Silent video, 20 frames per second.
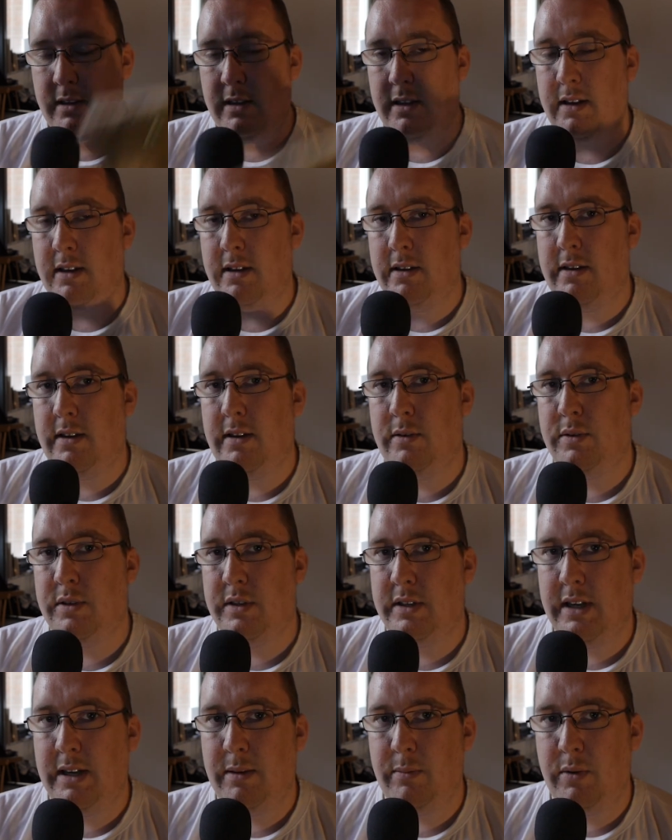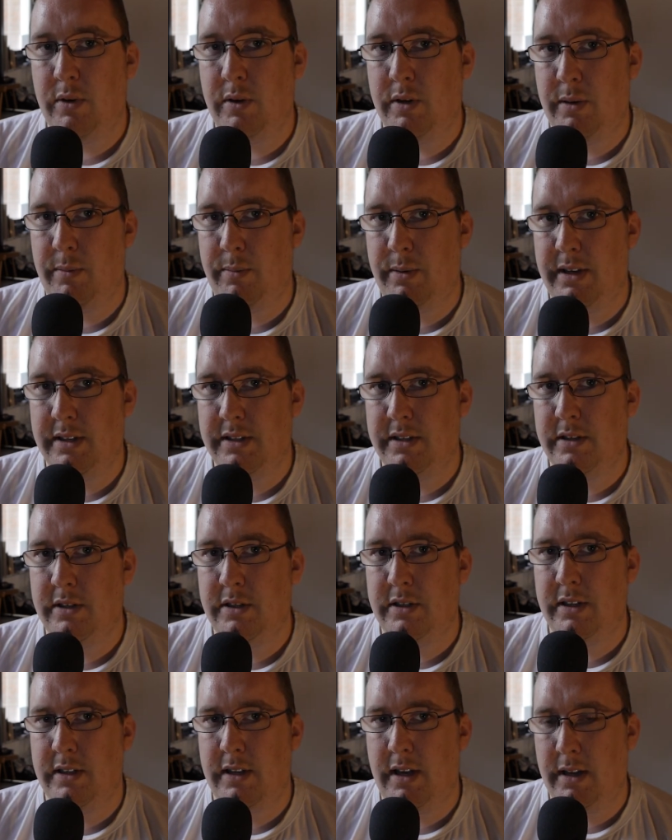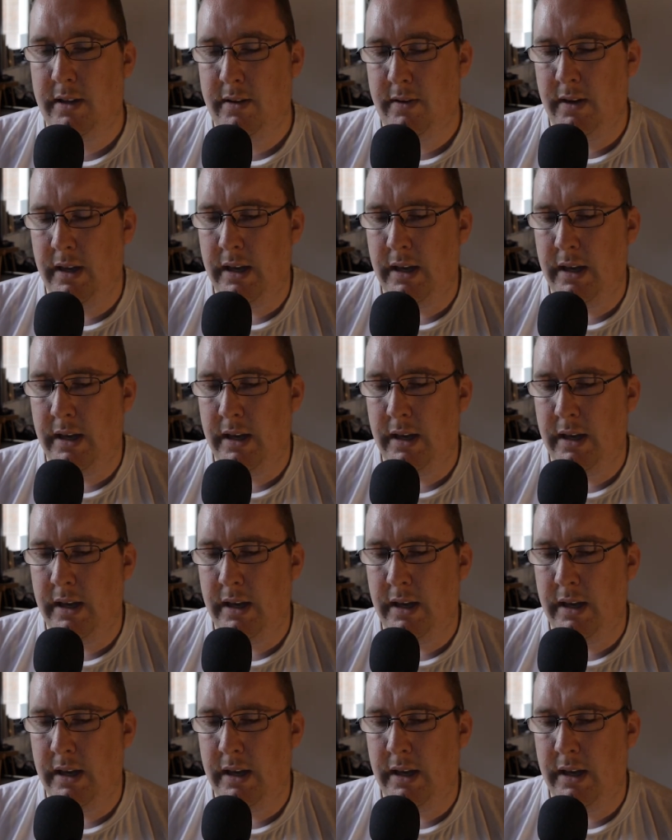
and I came on a passage that